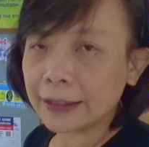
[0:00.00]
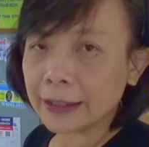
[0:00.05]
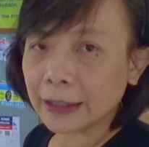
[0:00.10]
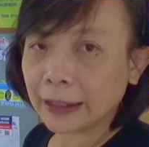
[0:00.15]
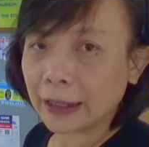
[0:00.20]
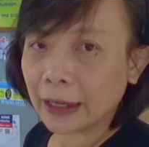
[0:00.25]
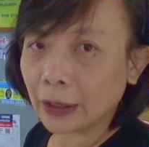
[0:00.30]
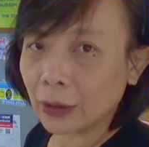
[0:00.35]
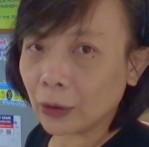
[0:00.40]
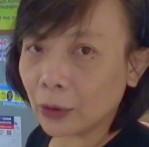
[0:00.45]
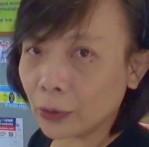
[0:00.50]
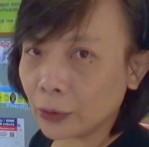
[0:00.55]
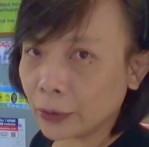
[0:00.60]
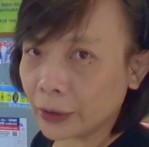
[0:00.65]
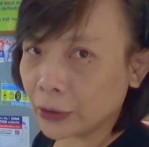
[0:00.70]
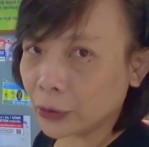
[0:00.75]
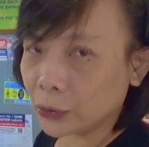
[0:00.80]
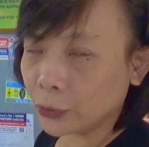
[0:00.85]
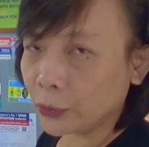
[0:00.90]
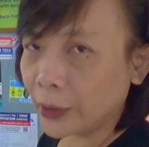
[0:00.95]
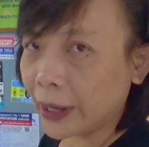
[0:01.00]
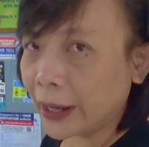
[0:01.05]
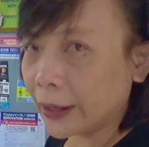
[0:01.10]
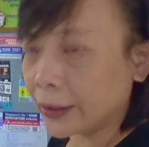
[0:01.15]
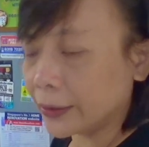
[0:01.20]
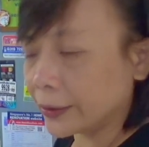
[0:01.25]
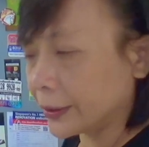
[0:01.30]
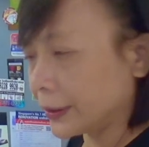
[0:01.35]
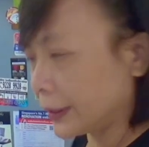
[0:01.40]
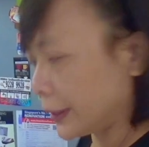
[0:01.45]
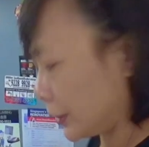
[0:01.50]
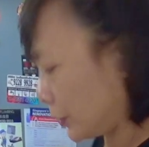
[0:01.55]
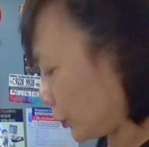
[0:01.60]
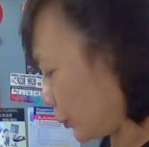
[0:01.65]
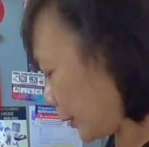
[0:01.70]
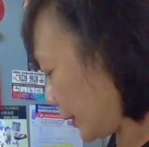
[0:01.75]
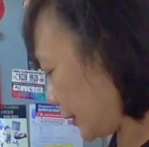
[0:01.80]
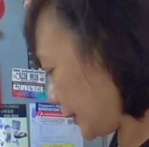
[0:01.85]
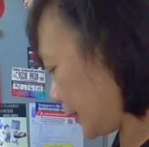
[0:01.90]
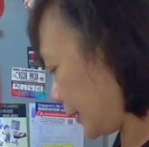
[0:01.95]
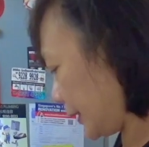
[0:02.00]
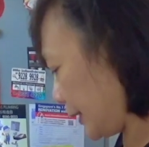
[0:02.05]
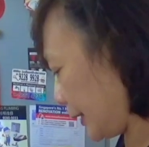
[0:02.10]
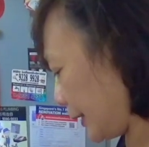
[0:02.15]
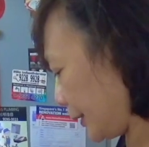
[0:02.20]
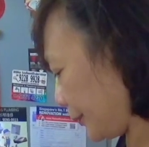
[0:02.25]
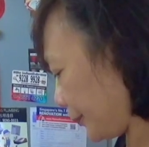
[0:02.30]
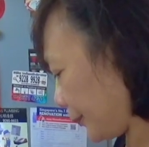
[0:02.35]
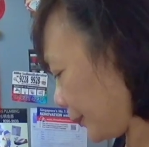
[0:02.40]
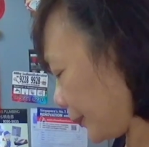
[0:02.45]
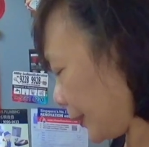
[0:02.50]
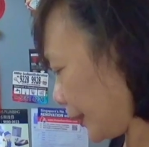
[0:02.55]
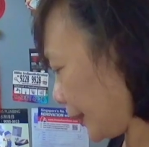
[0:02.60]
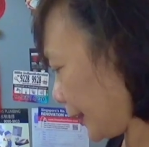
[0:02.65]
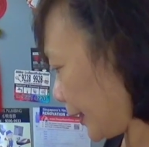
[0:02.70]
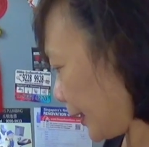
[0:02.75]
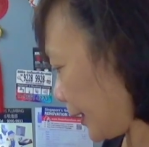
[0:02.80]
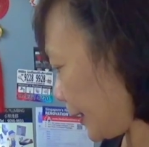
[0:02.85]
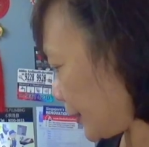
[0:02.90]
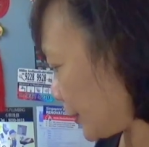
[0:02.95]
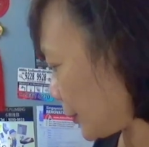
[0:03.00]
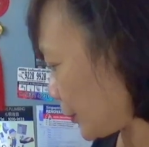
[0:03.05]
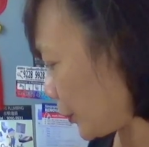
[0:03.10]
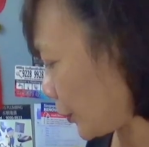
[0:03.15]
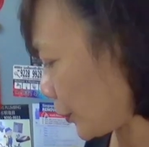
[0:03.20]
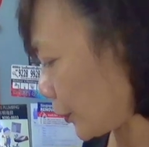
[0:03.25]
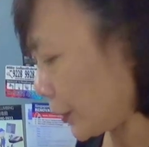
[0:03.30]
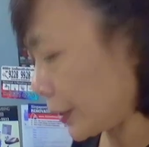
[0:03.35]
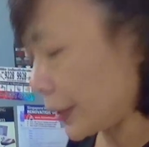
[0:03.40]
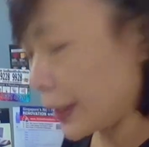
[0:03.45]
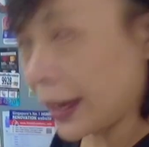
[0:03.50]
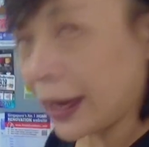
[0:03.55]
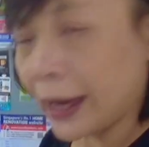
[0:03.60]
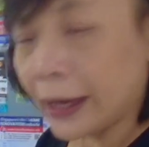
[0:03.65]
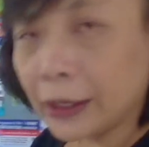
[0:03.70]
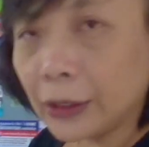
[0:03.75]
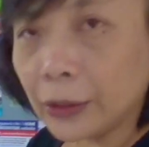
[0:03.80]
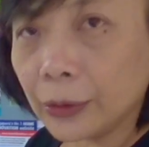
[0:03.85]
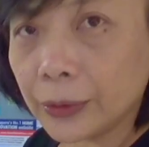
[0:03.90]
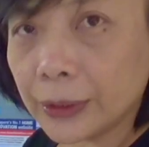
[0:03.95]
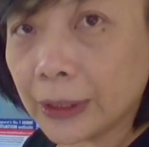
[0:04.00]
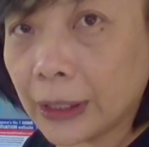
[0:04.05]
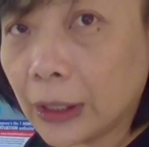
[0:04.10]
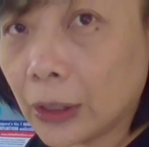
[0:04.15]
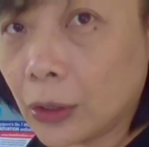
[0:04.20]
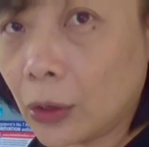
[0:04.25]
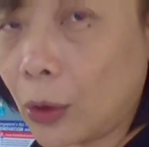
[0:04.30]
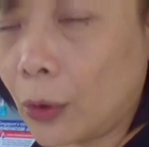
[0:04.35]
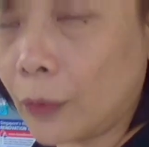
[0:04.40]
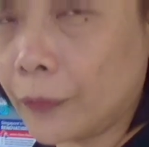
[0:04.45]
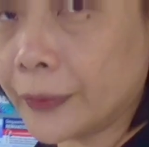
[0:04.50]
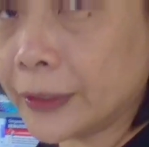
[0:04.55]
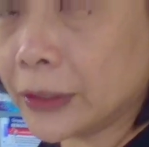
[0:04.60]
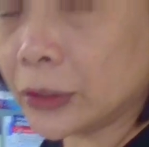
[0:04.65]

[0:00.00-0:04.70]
it can go is 220. So I use an oven